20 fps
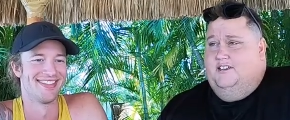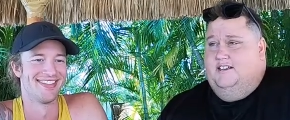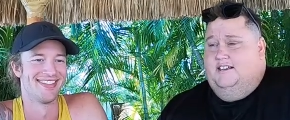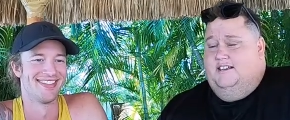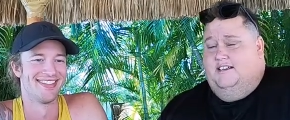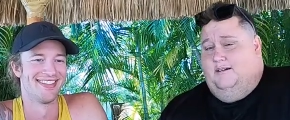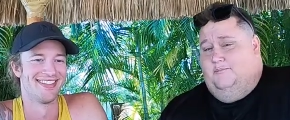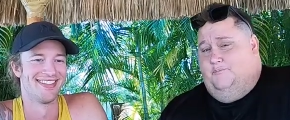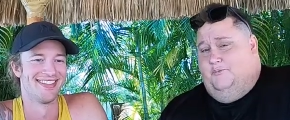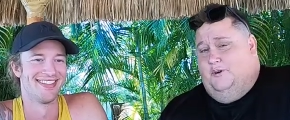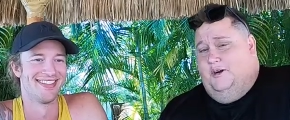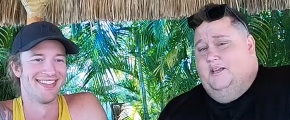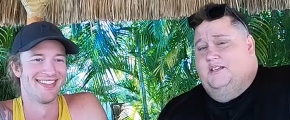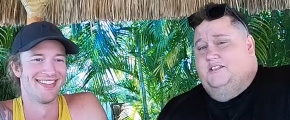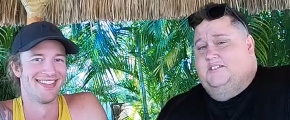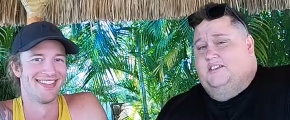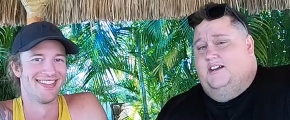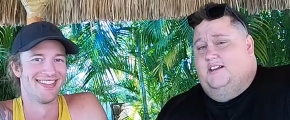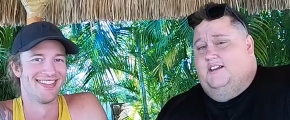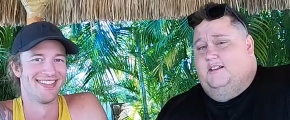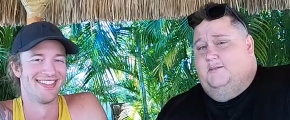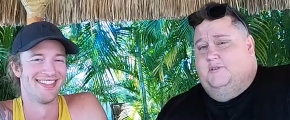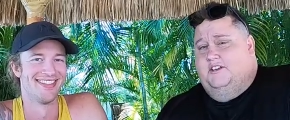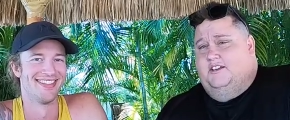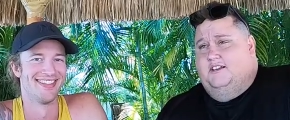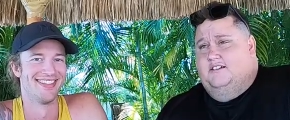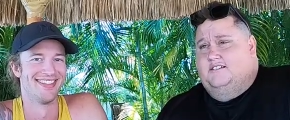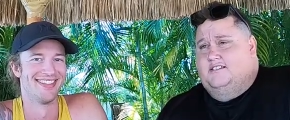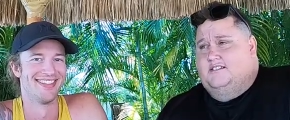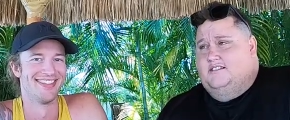Speaker 1: do it. And I'm pretty excited
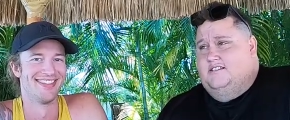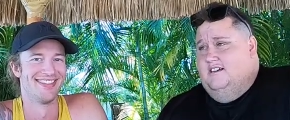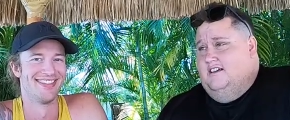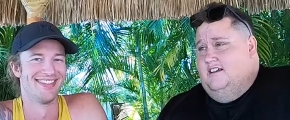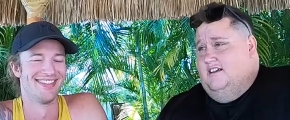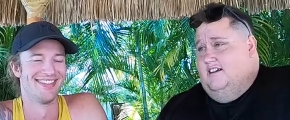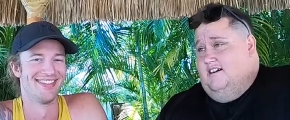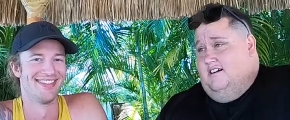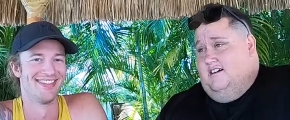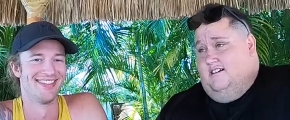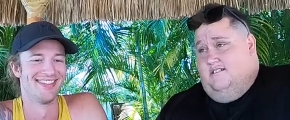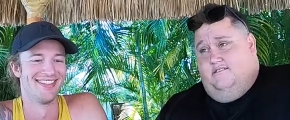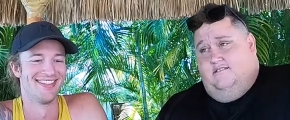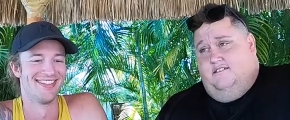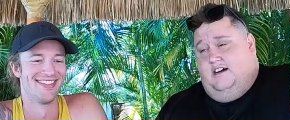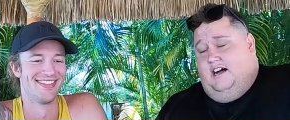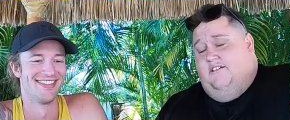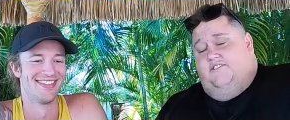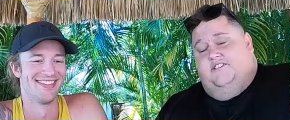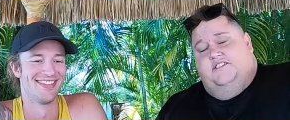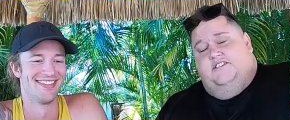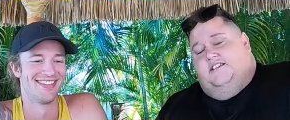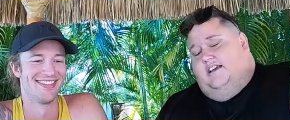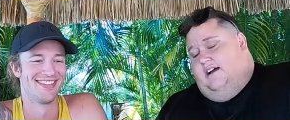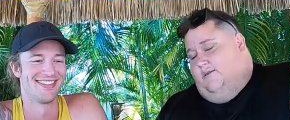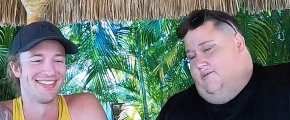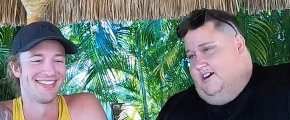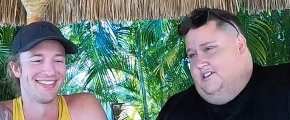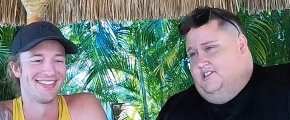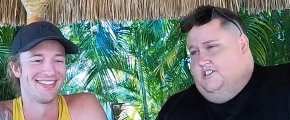because obviously
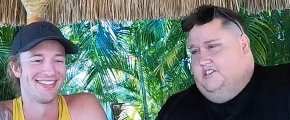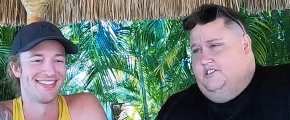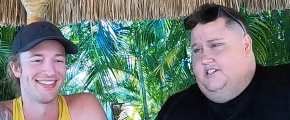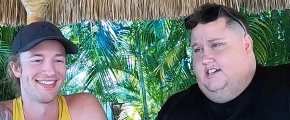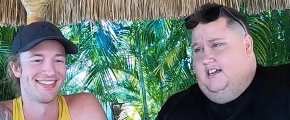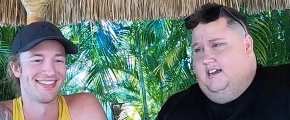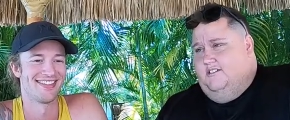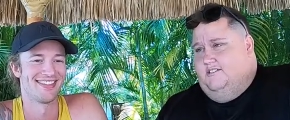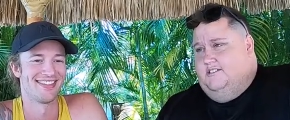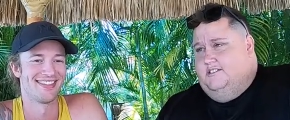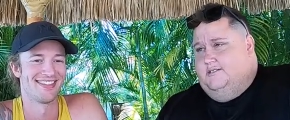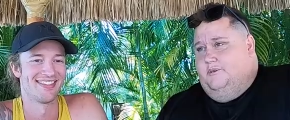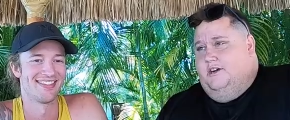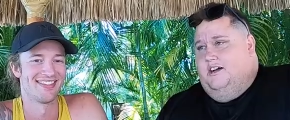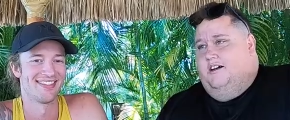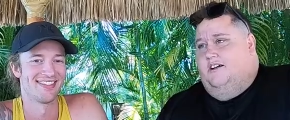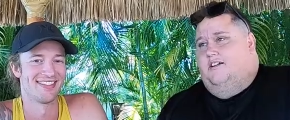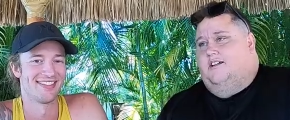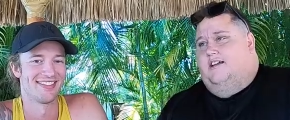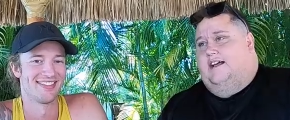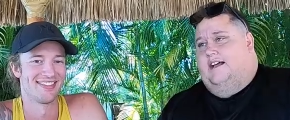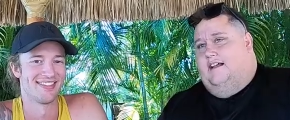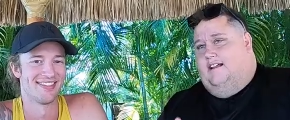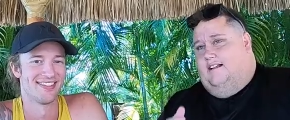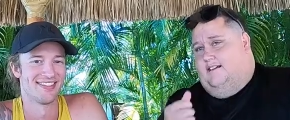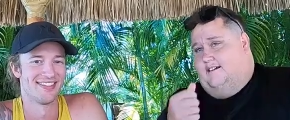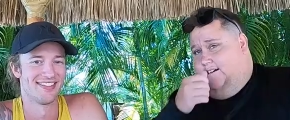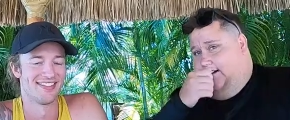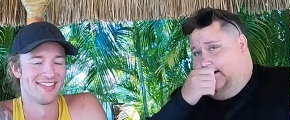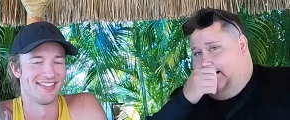I watch your channel as well
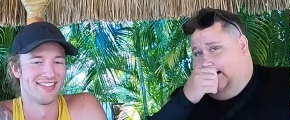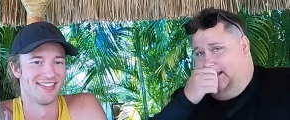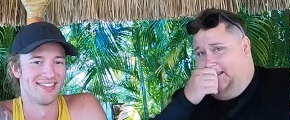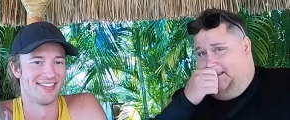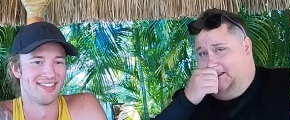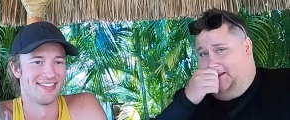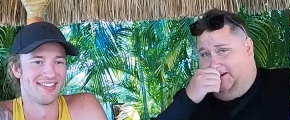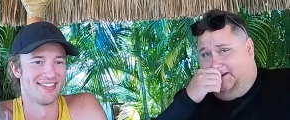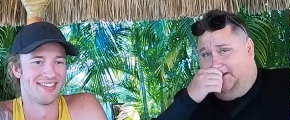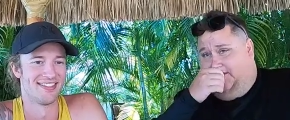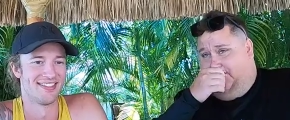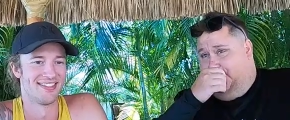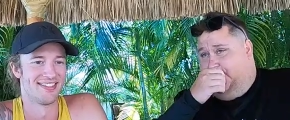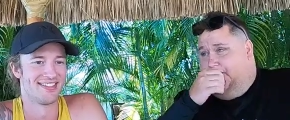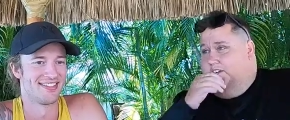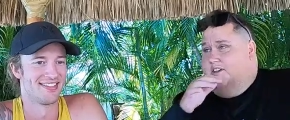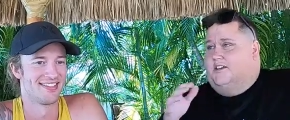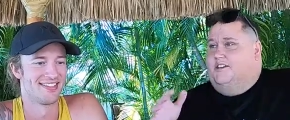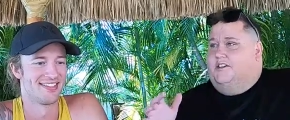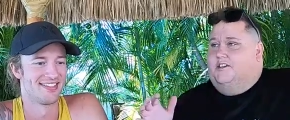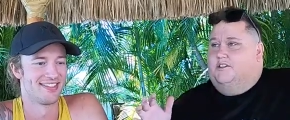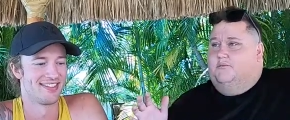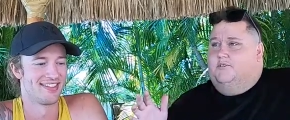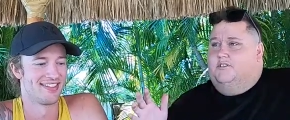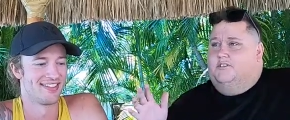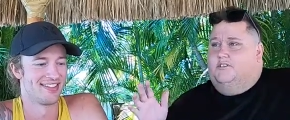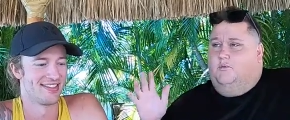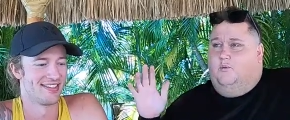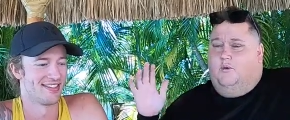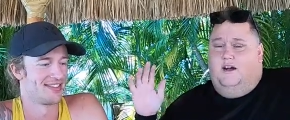and I love what you can do
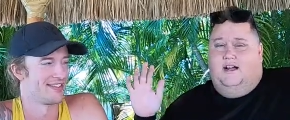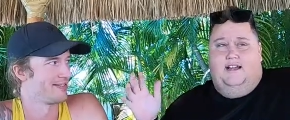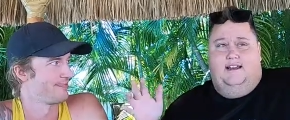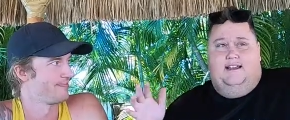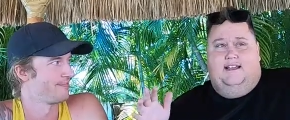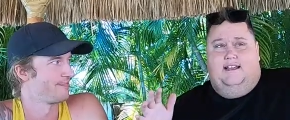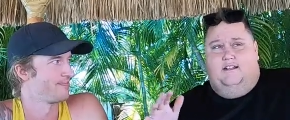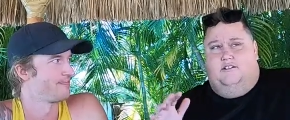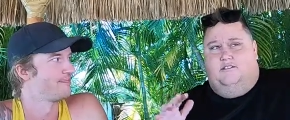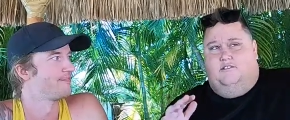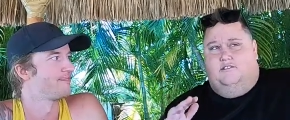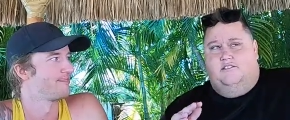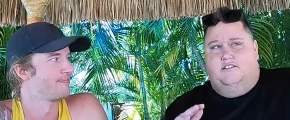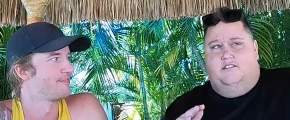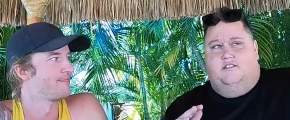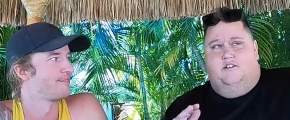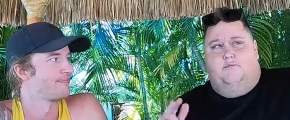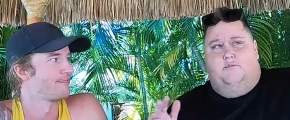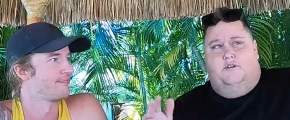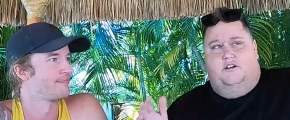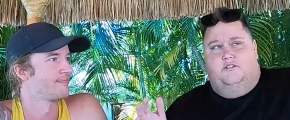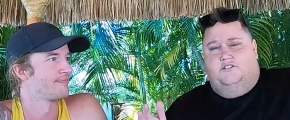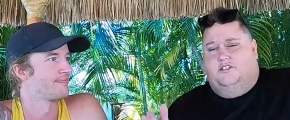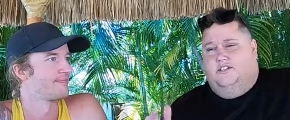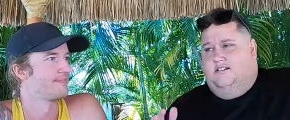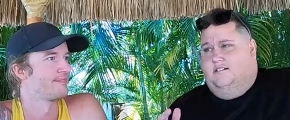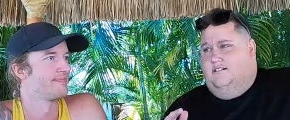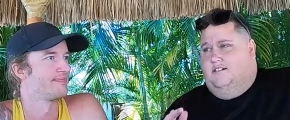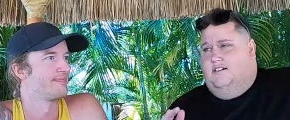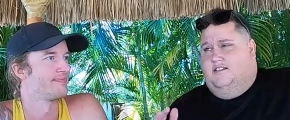with the wide angle, slow
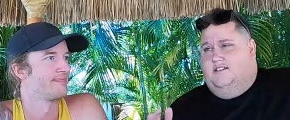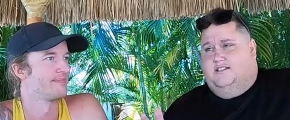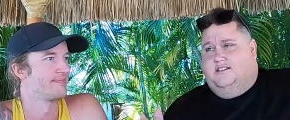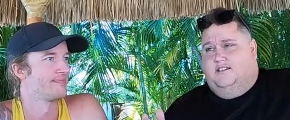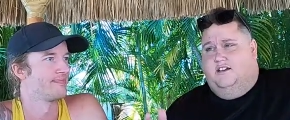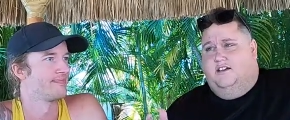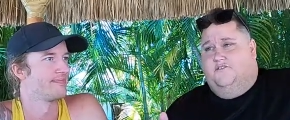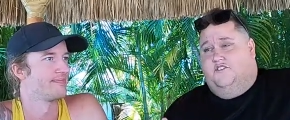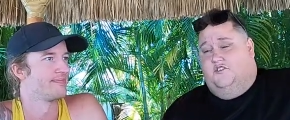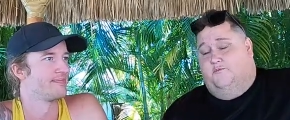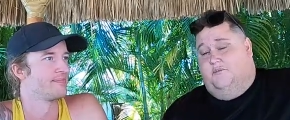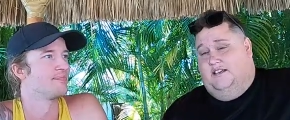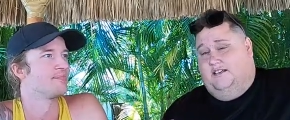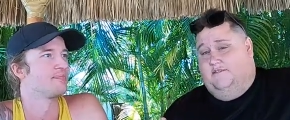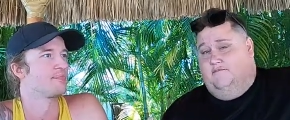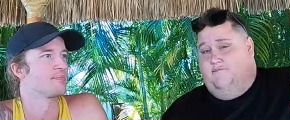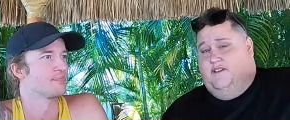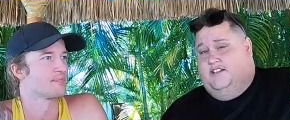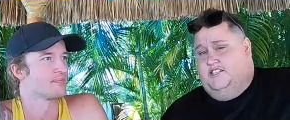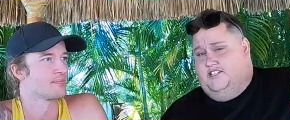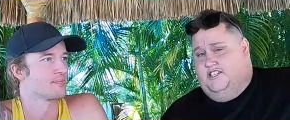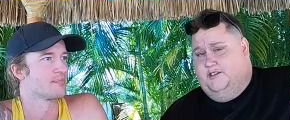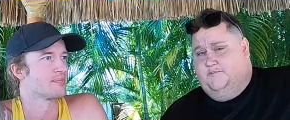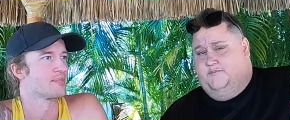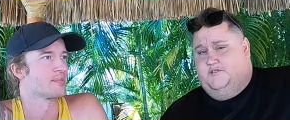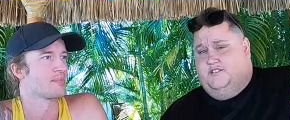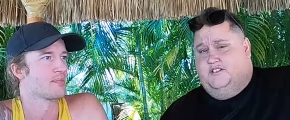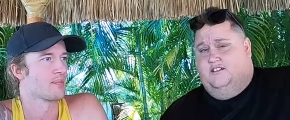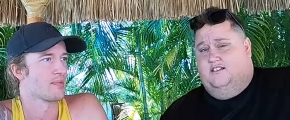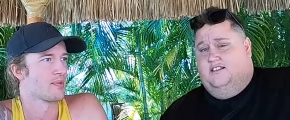motion uh, stuff. You've been giving me
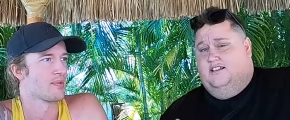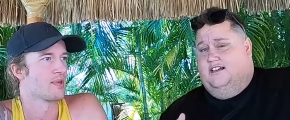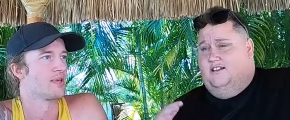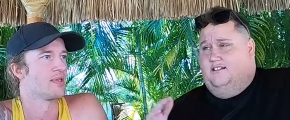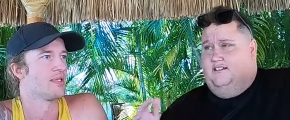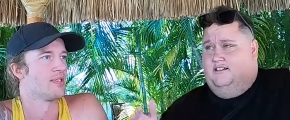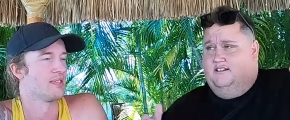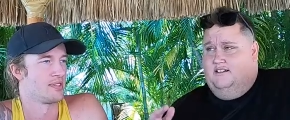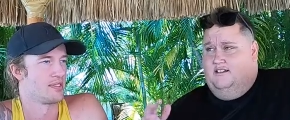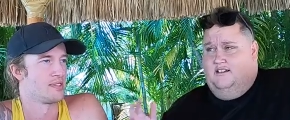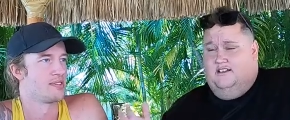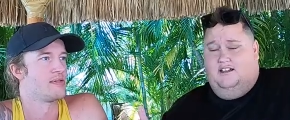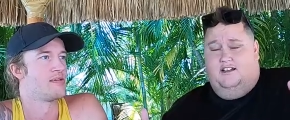tips on that